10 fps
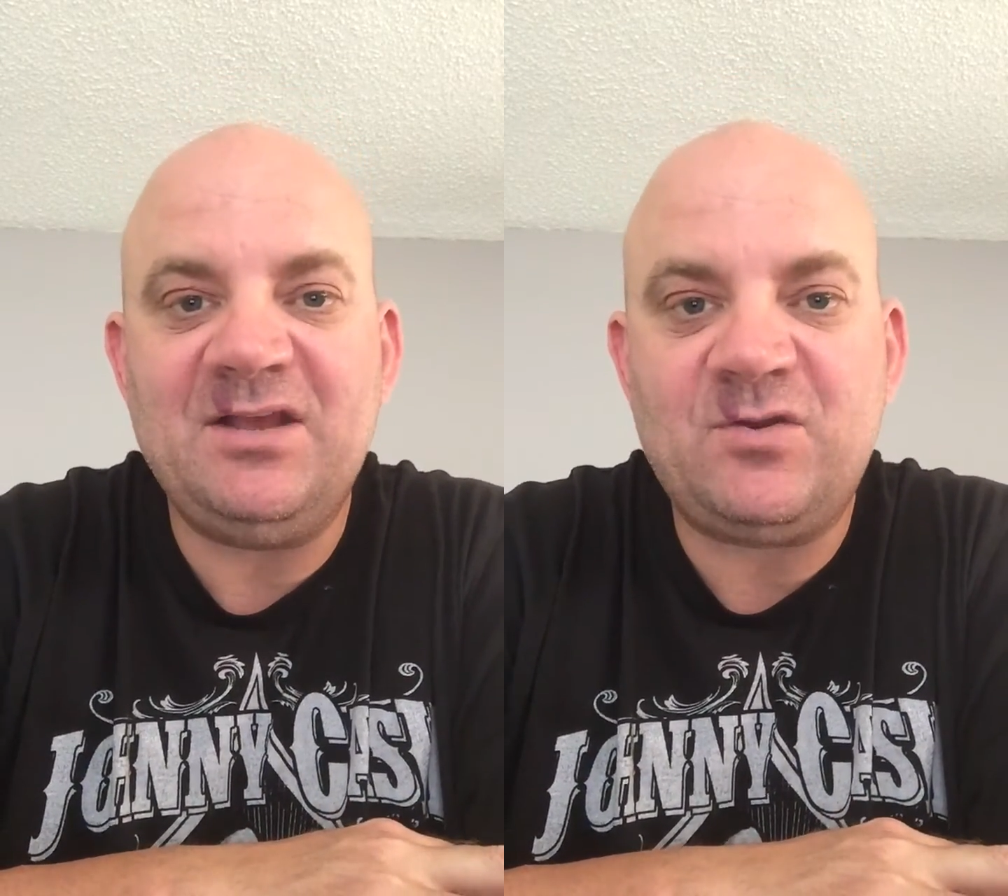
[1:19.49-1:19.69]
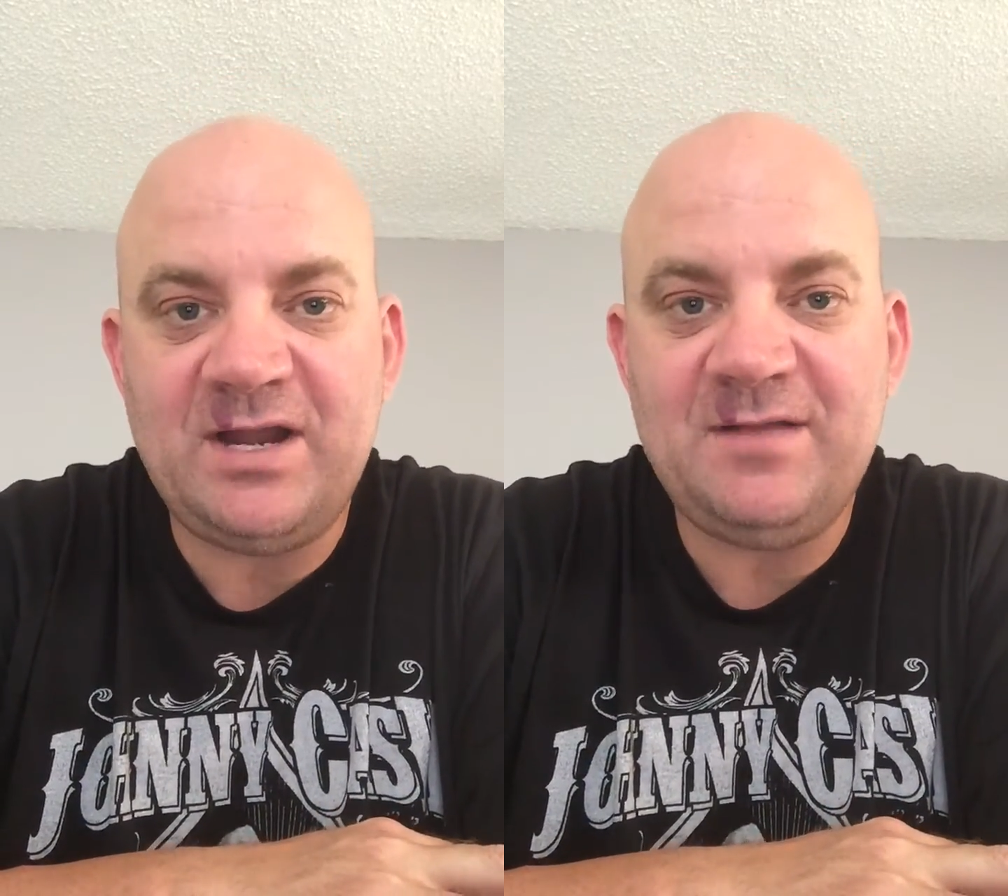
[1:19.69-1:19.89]

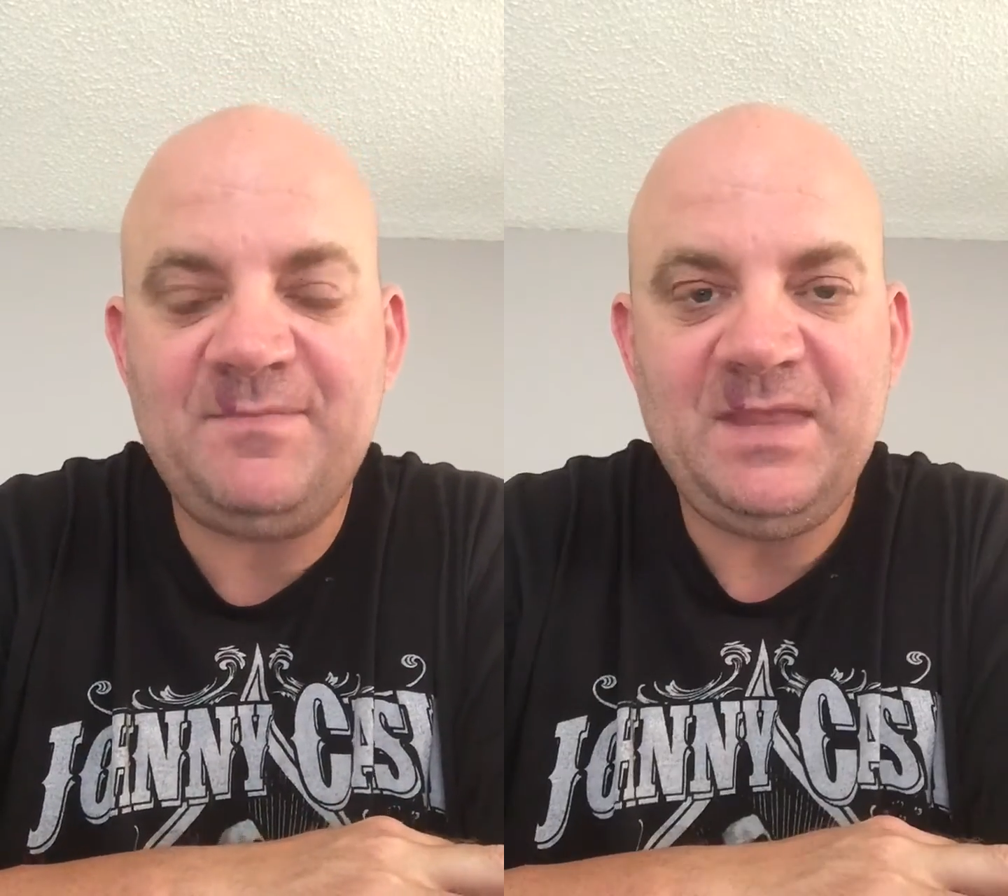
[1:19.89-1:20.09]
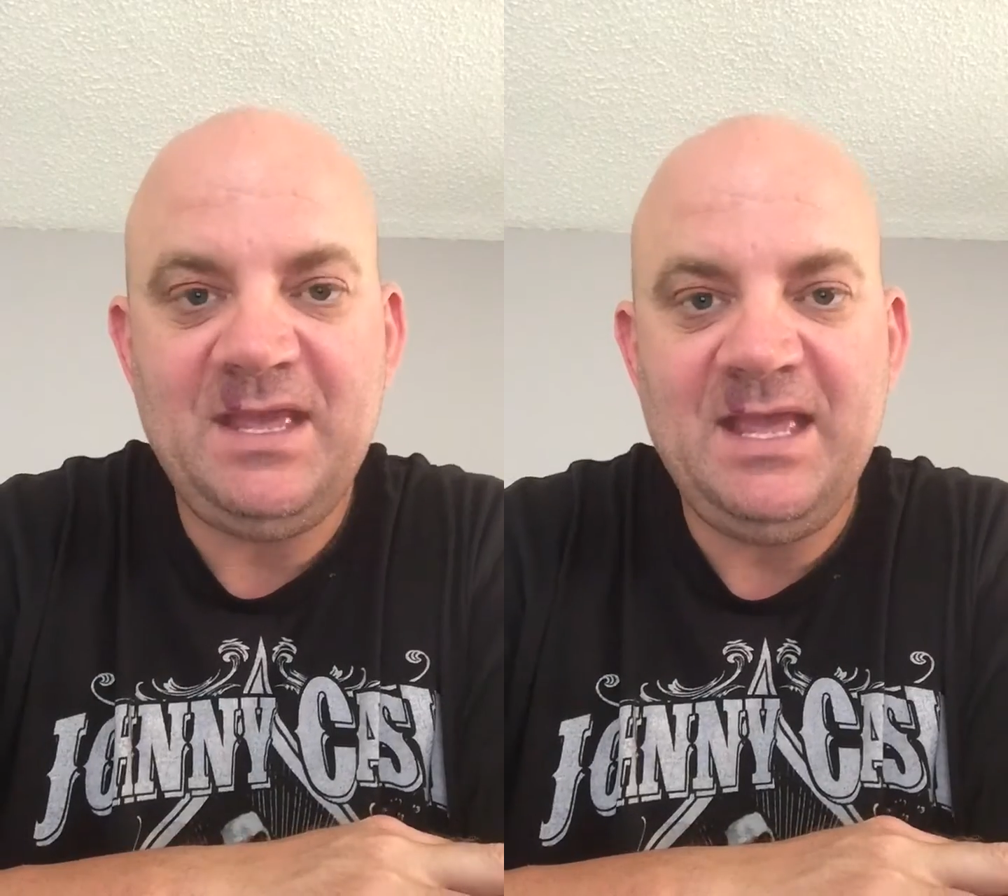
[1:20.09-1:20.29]

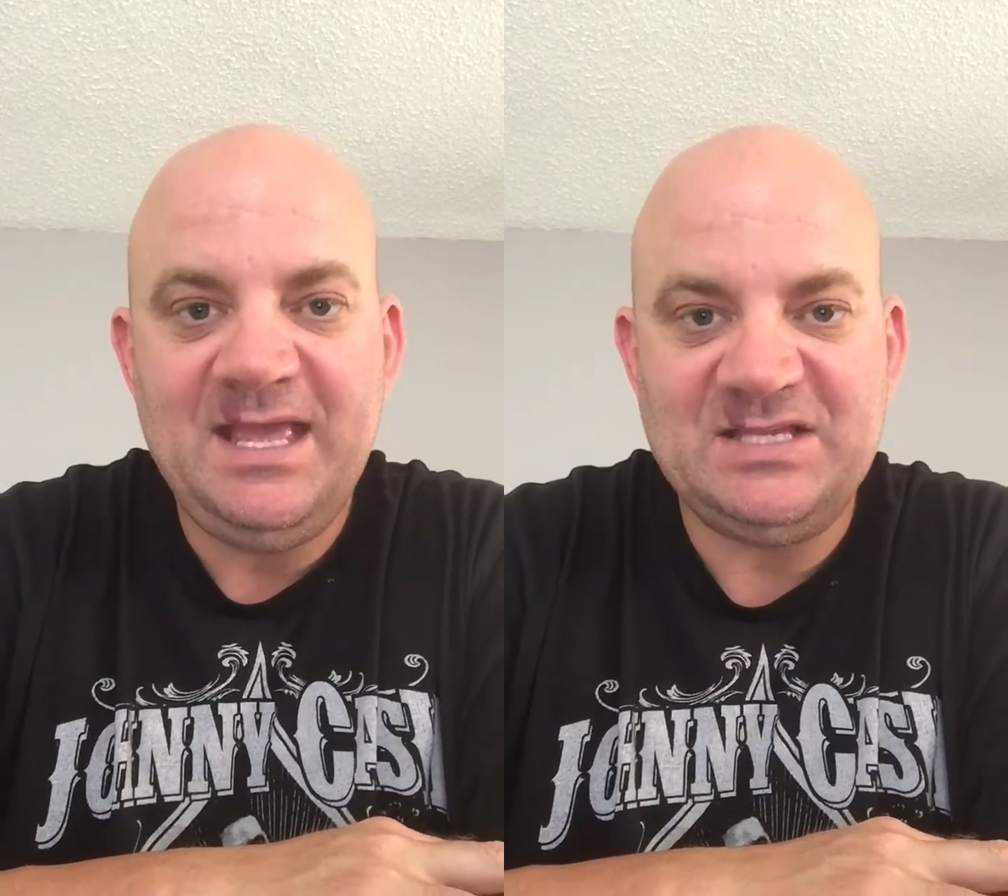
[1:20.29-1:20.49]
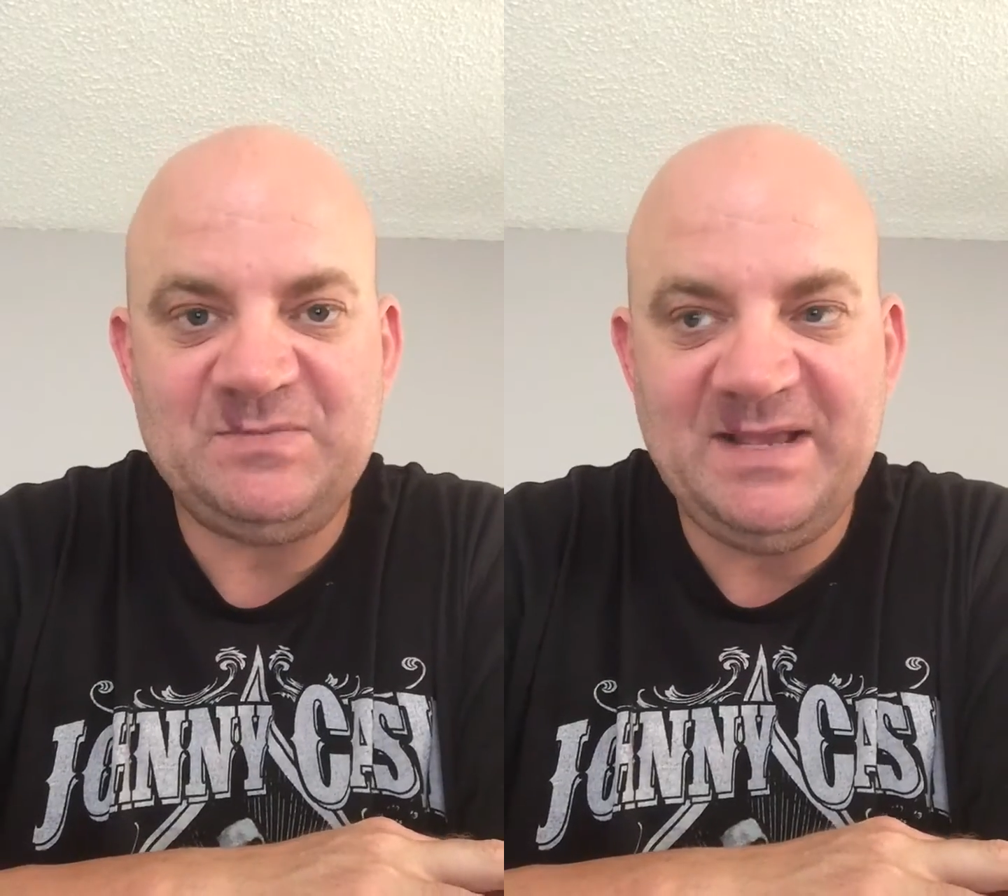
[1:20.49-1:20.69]
kratom is